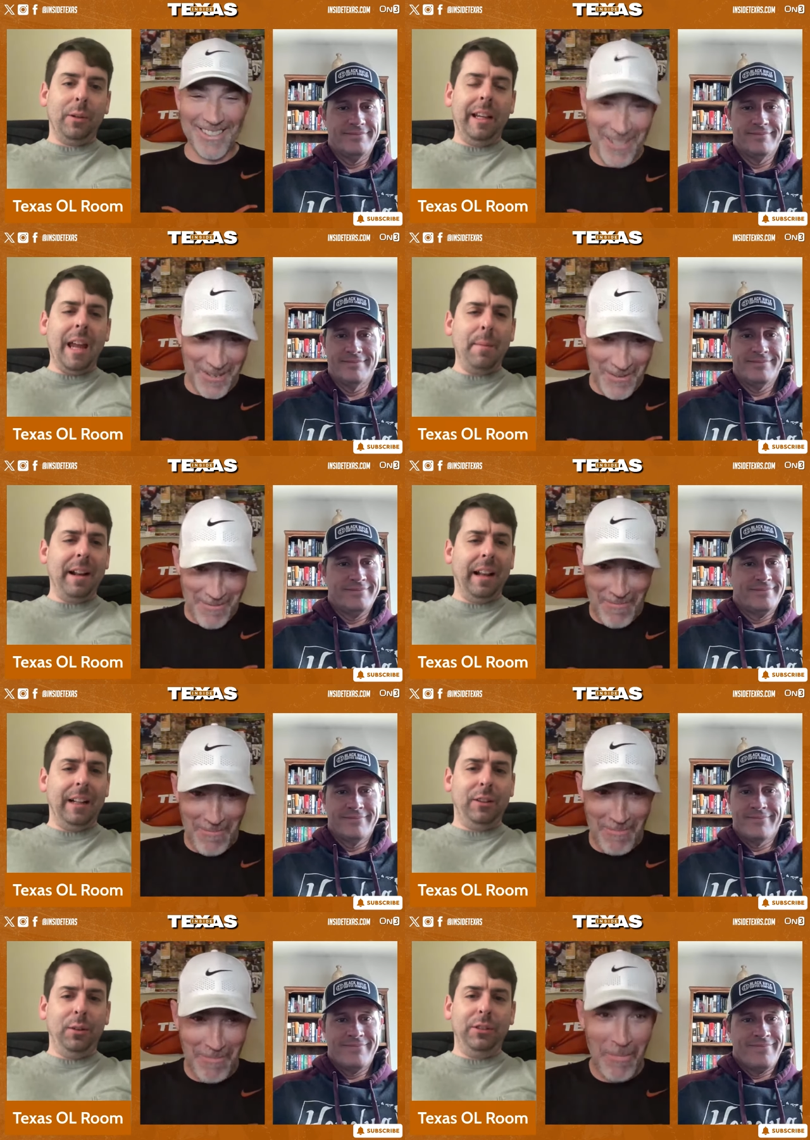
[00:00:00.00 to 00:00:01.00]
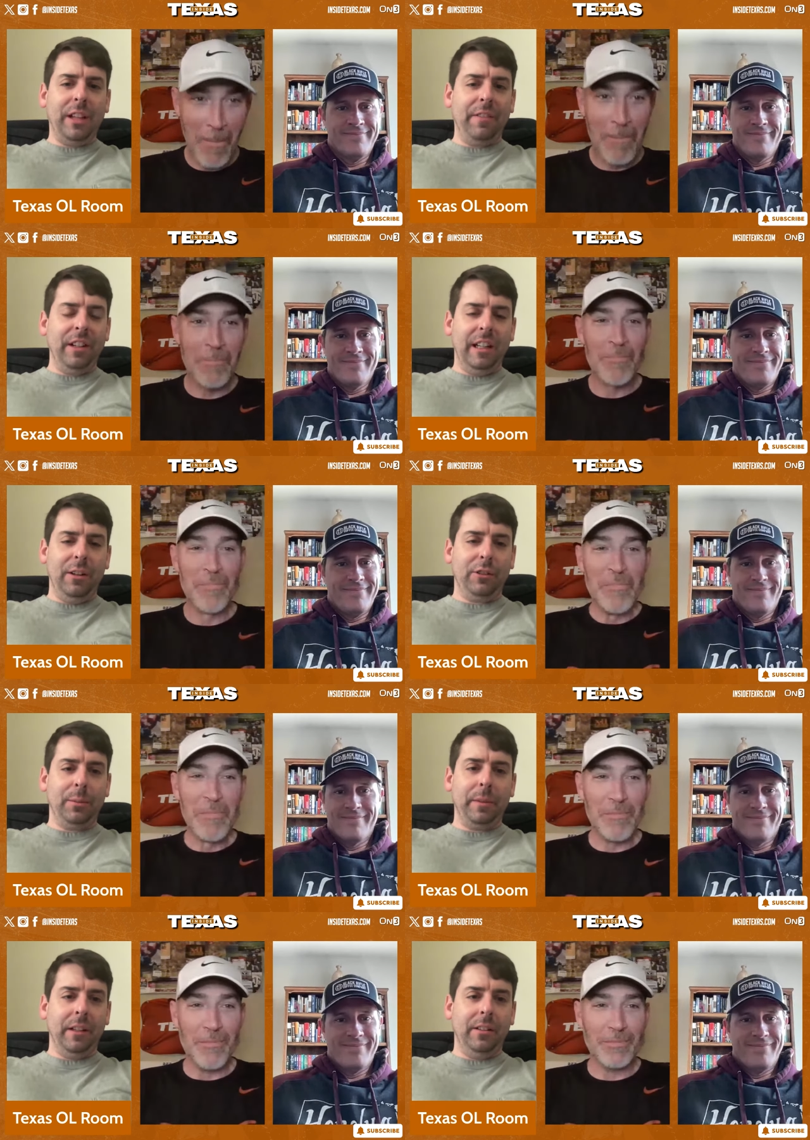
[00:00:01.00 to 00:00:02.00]
Speaker 1: so he came in at like 270 or
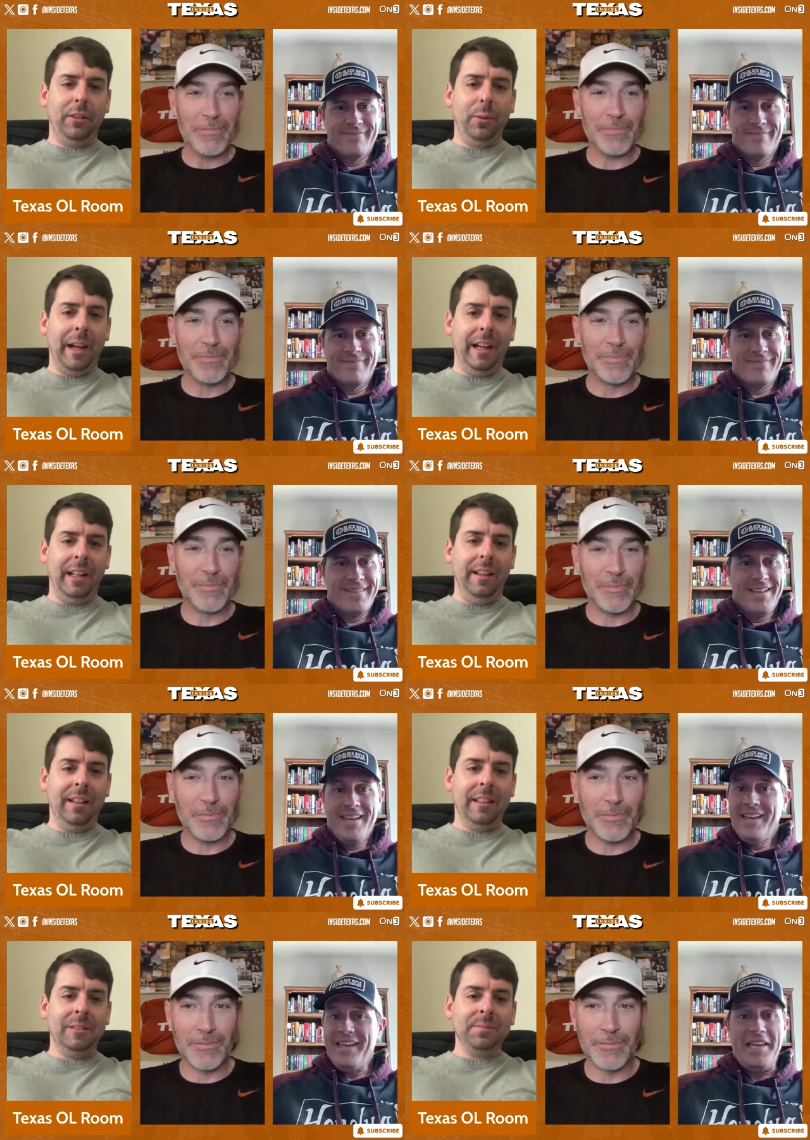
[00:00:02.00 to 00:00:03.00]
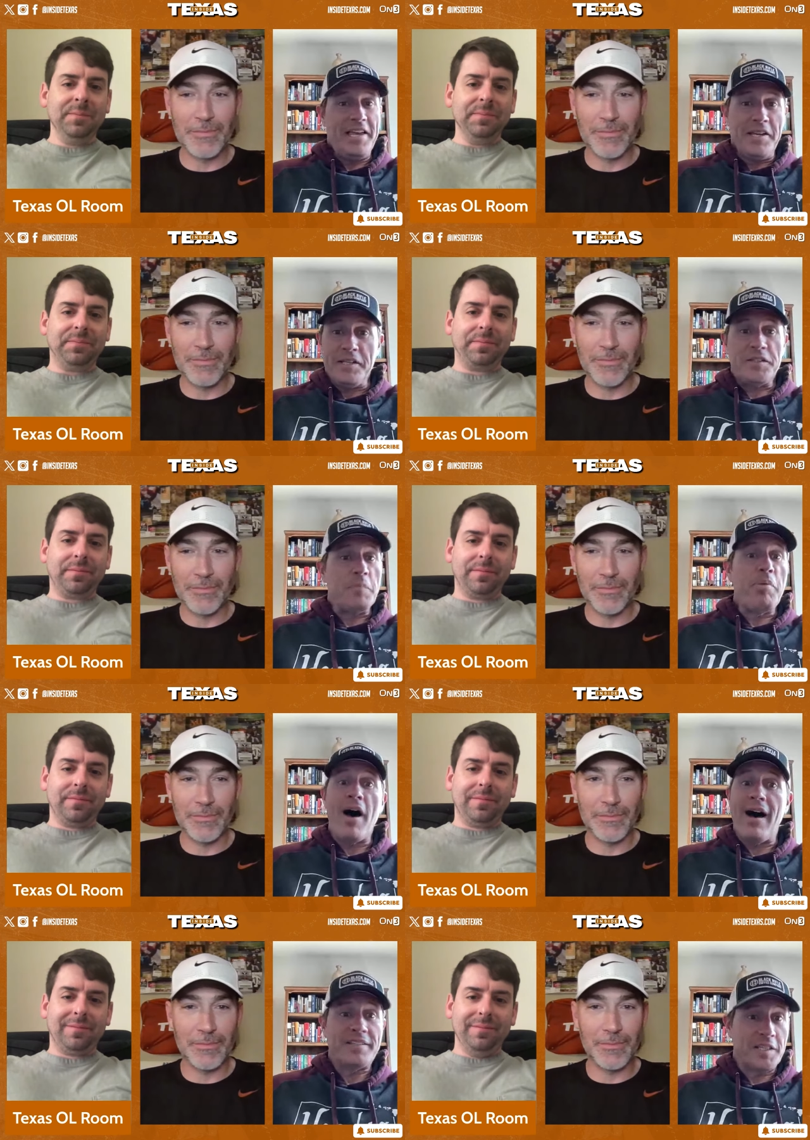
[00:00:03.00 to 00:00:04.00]
something, 280.
Speaker 2: Yeah, and it's
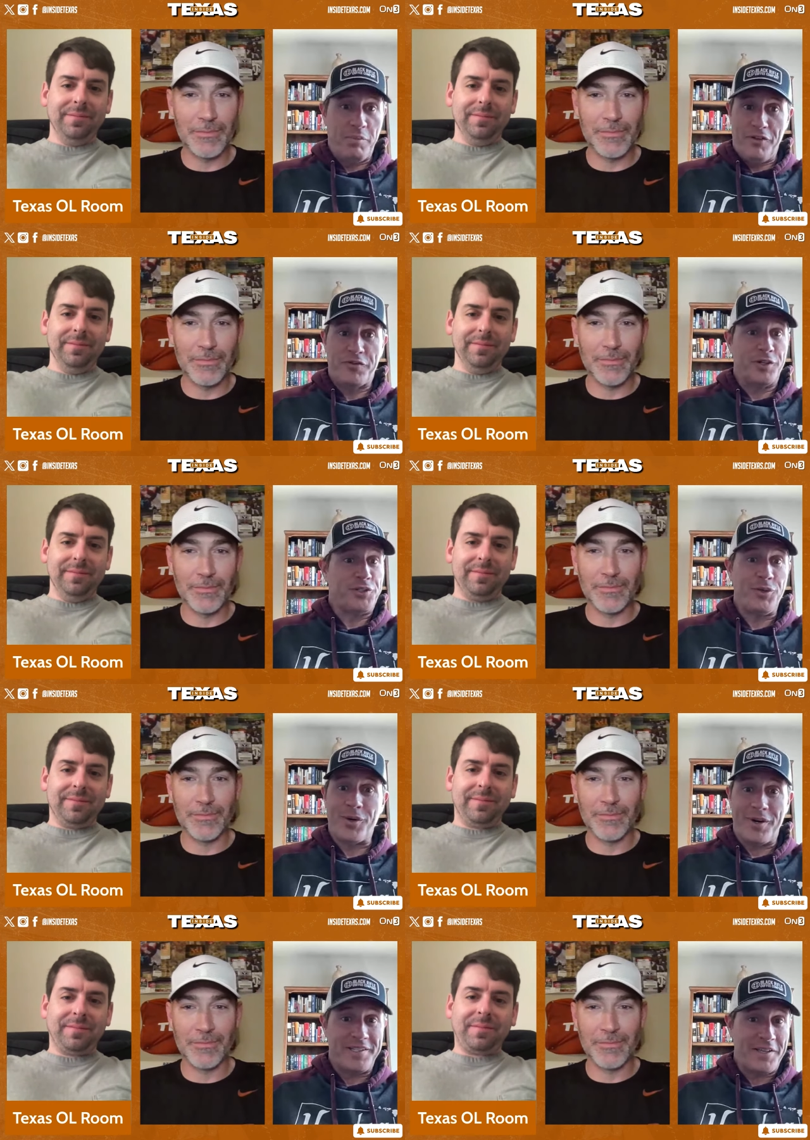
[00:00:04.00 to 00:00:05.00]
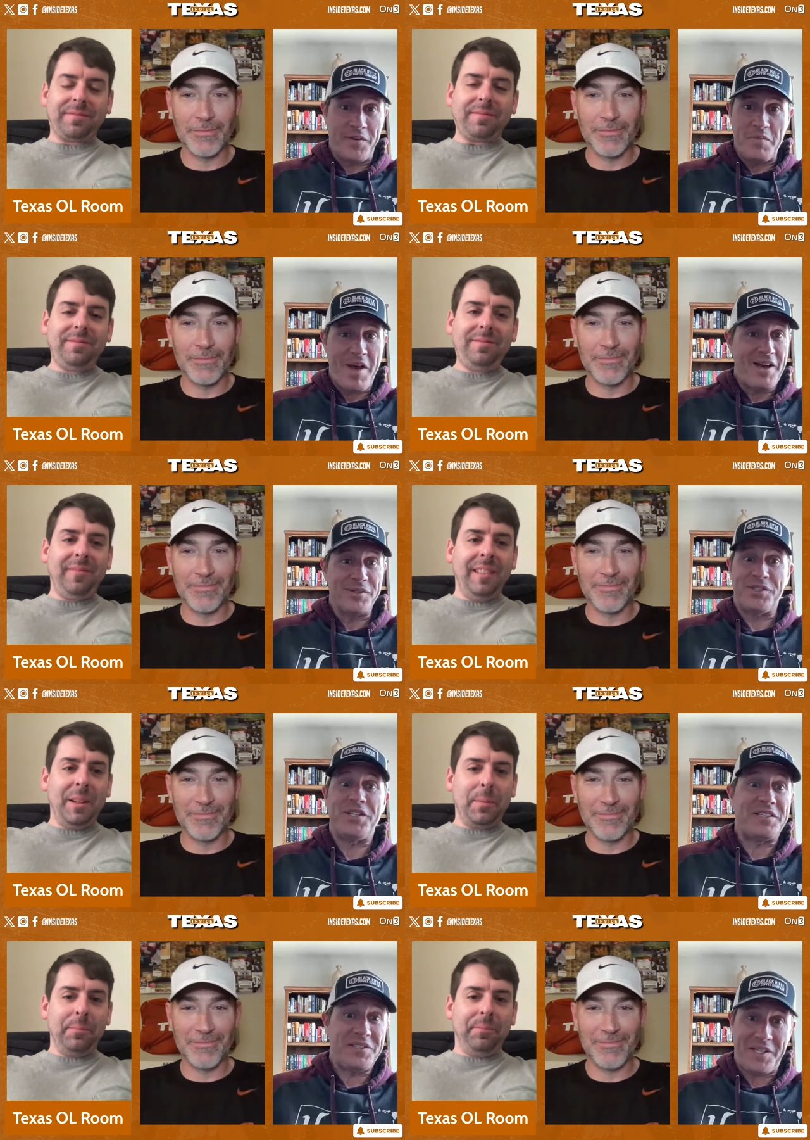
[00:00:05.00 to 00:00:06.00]
impossible for a 270 pound
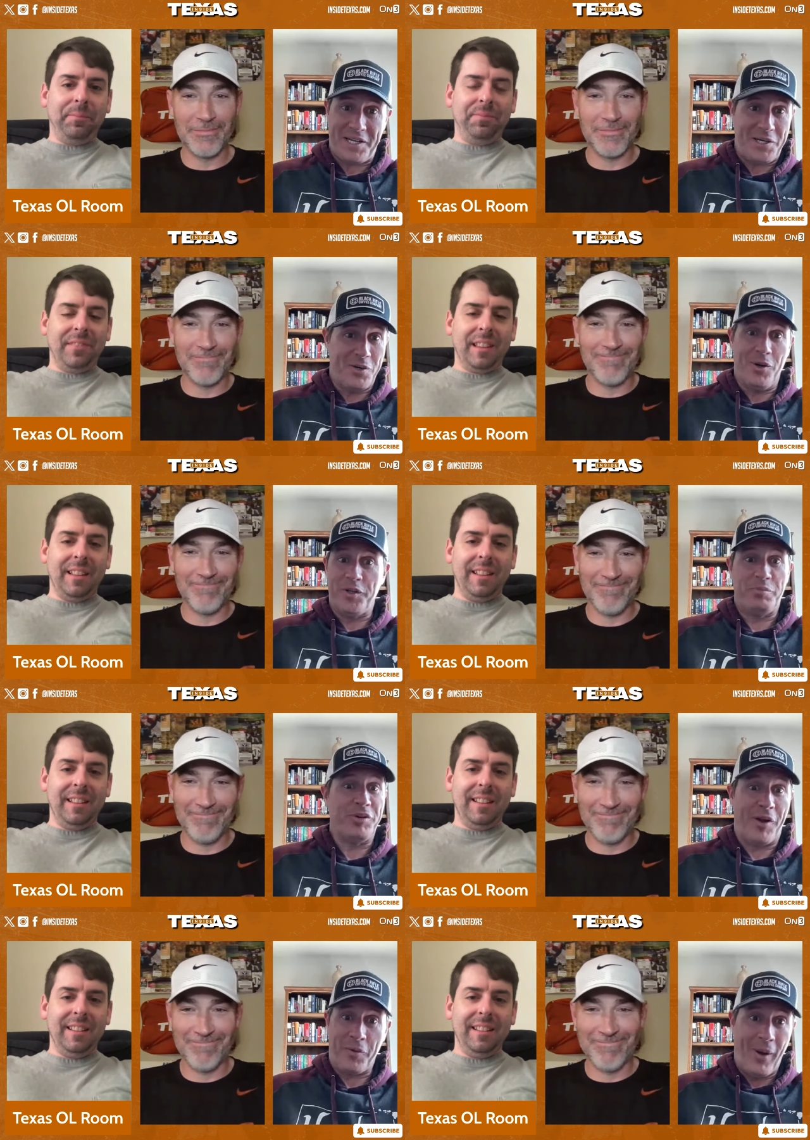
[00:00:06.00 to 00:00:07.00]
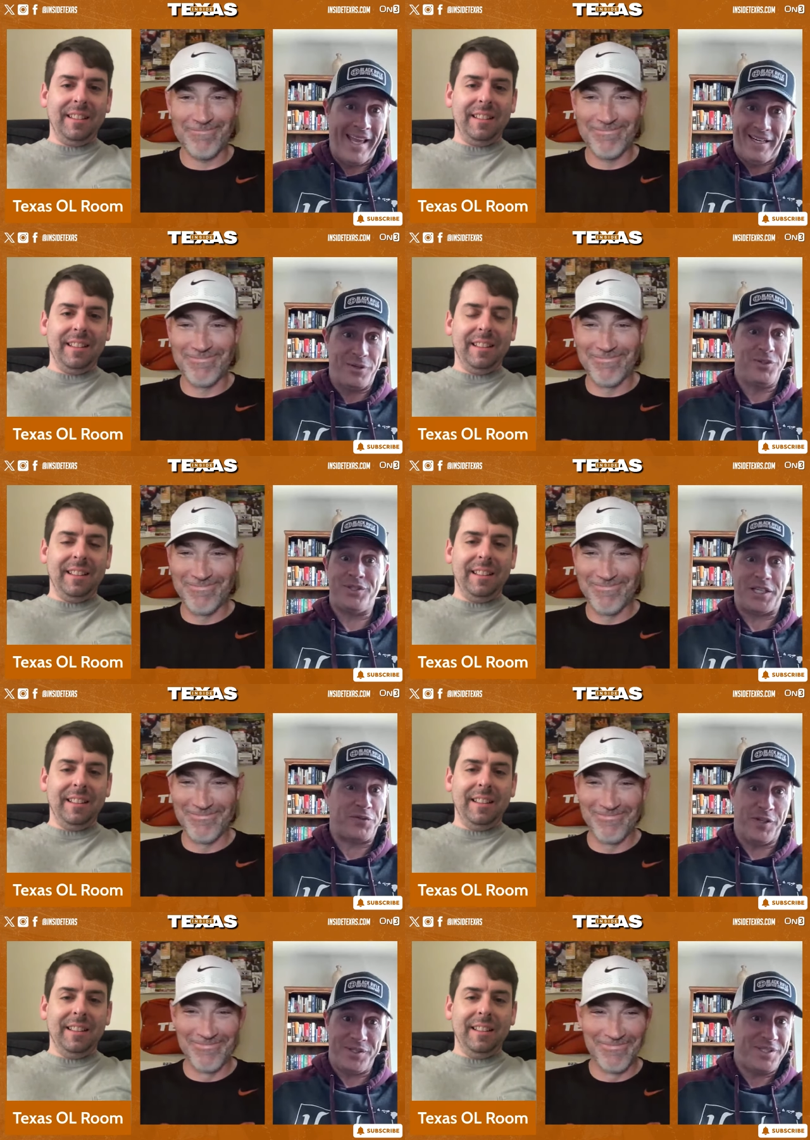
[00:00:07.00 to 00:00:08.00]
16 year old to put on weight who's six
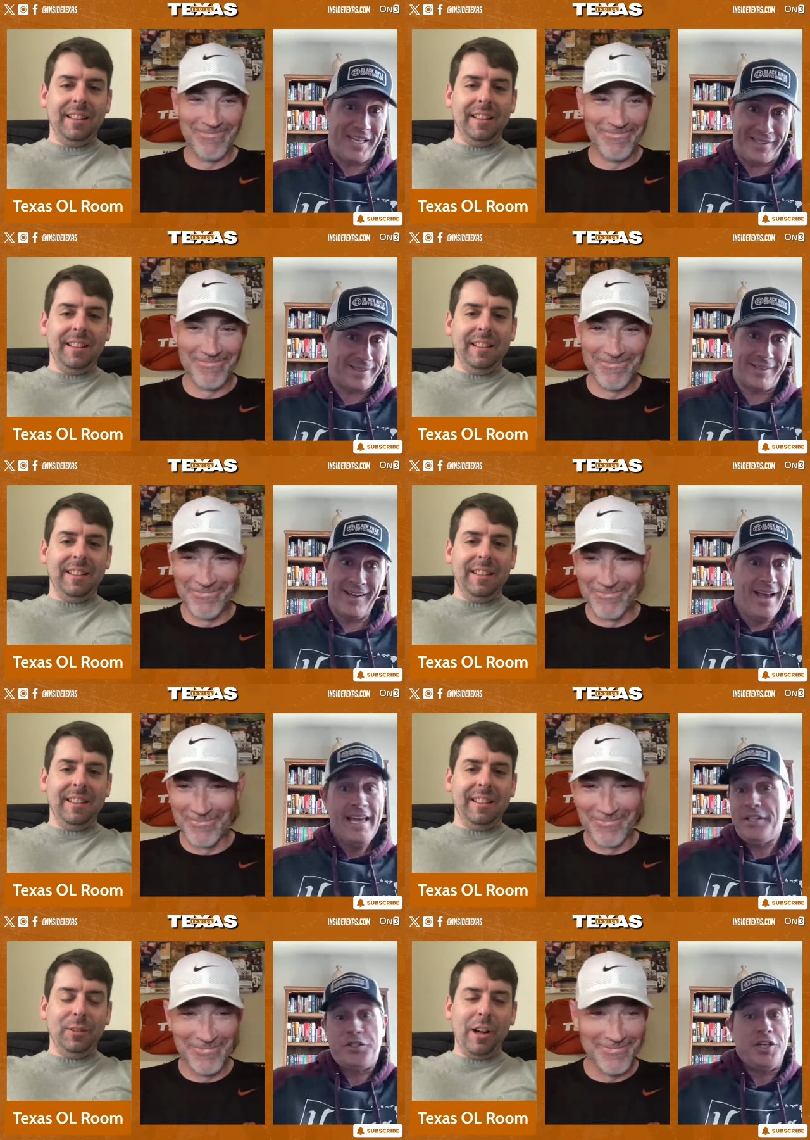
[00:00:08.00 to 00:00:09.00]
foot six. It's